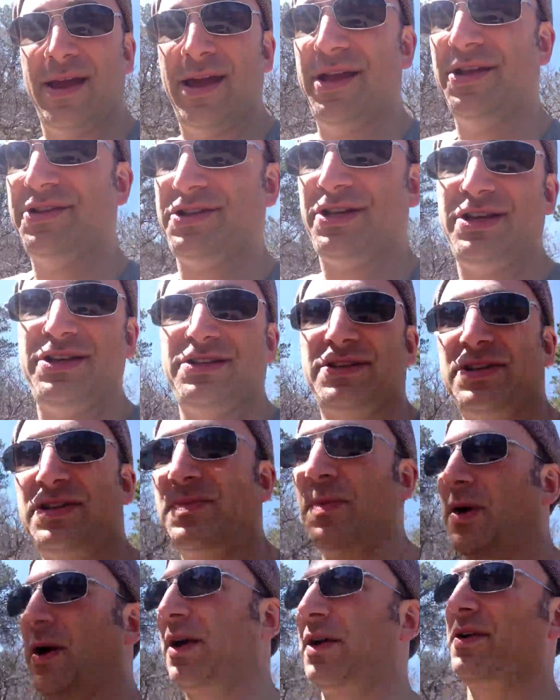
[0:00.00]
And she's a
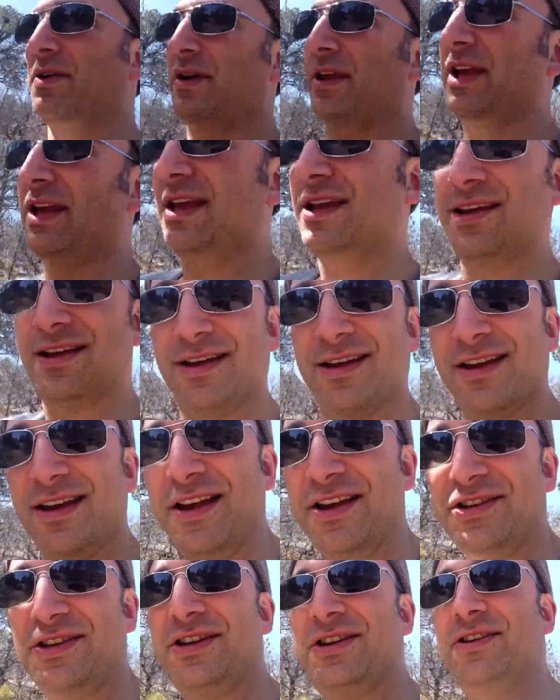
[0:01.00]
smart cookie.
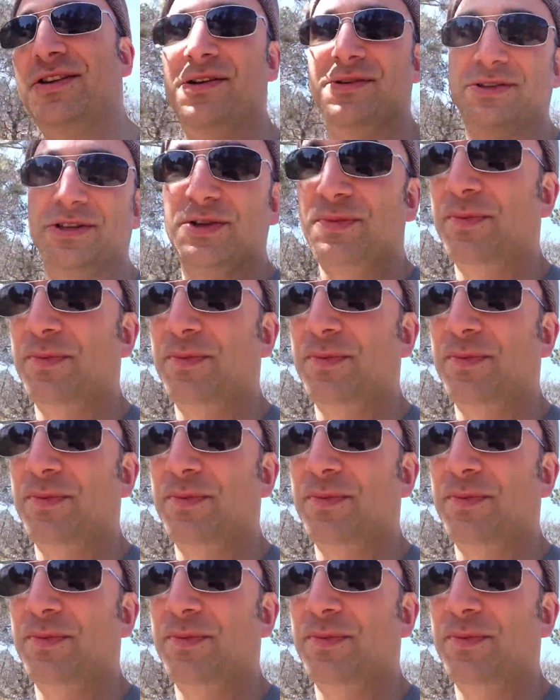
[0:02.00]
She knows